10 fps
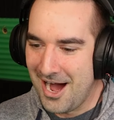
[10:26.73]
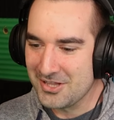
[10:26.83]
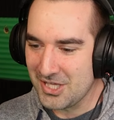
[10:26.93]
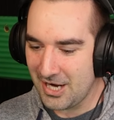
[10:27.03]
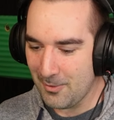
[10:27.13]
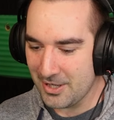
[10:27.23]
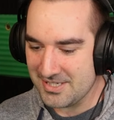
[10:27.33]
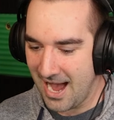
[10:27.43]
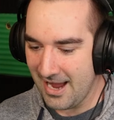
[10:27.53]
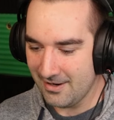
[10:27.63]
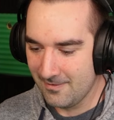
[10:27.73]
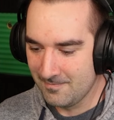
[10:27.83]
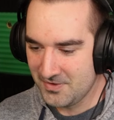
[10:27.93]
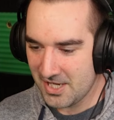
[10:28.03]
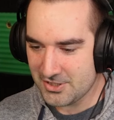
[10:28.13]
I think I would have died.
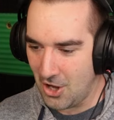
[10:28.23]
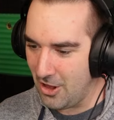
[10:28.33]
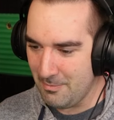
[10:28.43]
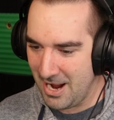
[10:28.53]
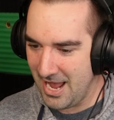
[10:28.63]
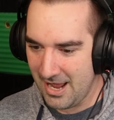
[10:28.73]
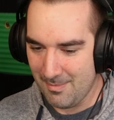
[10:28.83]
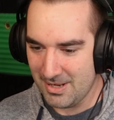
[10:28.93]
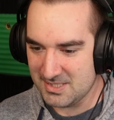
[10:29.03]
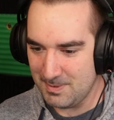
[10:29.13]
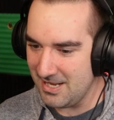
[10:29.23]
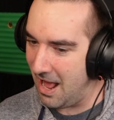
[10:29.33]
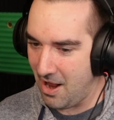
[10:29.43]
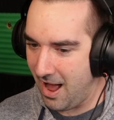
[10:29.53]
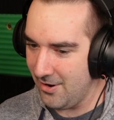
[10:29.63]
It's all in my head. It must be.
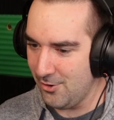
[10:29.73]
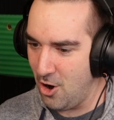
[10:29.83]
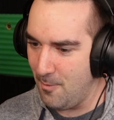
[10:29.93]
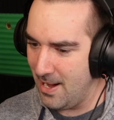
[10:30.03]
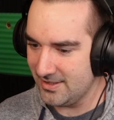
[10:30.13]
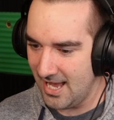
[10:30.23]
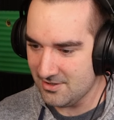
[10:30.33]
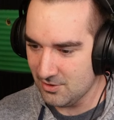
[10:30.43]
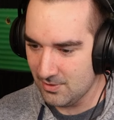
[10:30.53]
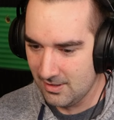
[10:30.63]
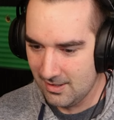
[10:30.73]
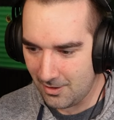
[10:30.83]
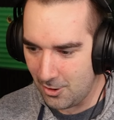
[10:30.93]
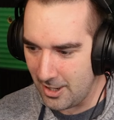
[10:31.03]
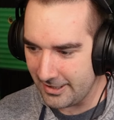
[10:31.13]
I don't know about that, dude.
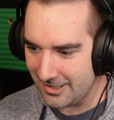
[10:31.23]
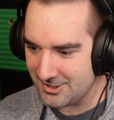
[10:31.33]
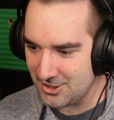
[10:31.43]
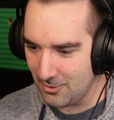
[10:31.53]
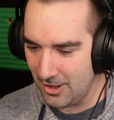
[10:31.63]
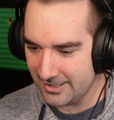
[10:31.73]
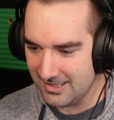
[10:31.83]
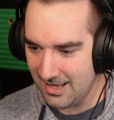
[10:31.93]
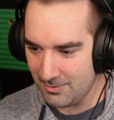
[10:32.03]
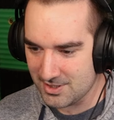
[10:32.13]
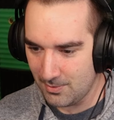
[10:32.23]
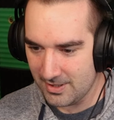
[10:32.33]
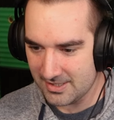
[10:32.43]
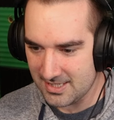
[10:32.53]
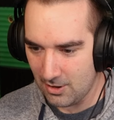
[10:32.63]
Oh, I got so lucky that was the
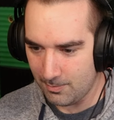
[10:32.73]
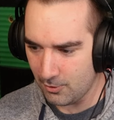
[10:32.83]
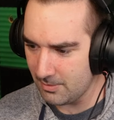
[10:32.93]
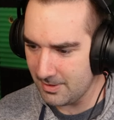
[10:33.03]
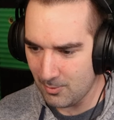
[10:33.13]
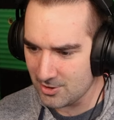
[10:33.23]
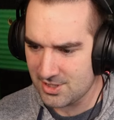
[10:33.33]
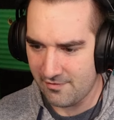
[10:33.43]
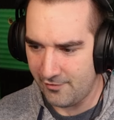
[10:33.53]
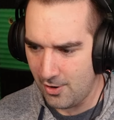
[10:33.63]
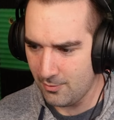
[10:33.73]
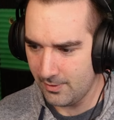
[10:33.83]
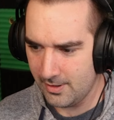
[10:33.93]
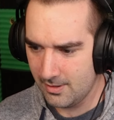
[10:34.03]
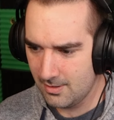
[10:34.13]
one that teleported me. Where's the phone?